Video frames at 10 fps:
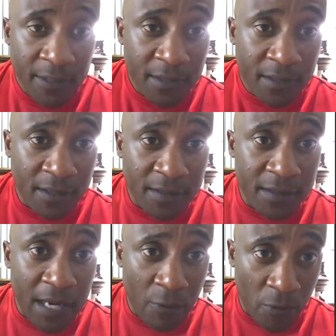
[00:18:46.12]
And
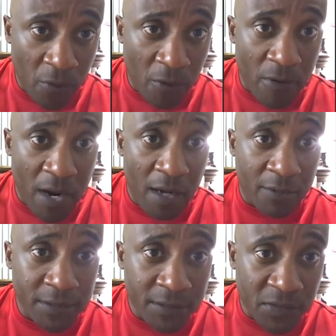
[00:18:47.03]
then I will go
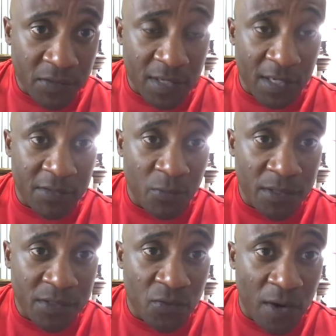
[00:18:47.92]
around and discuss
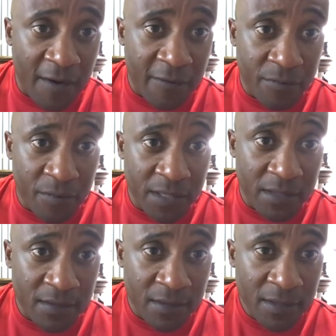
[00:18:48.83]
what does DRIVE
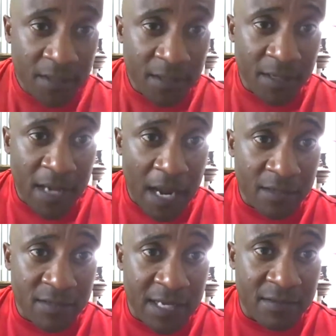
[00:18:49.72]
mean and how
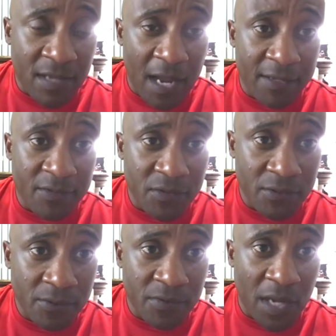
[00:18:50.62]
does that tie
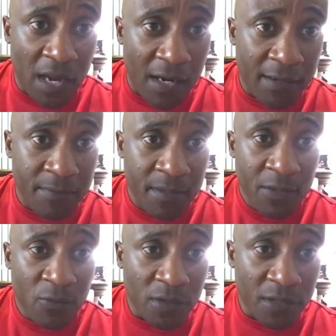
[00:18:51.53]
into time,
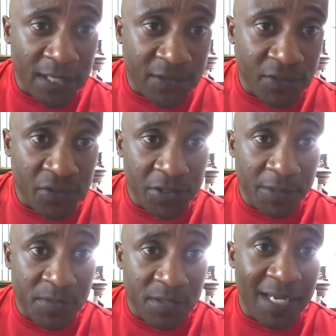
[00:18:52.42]

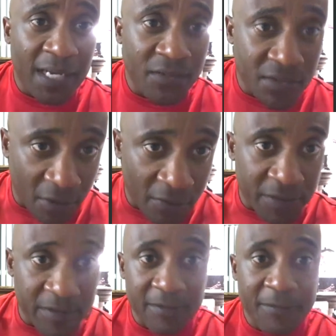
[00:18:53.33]
relationships, and service.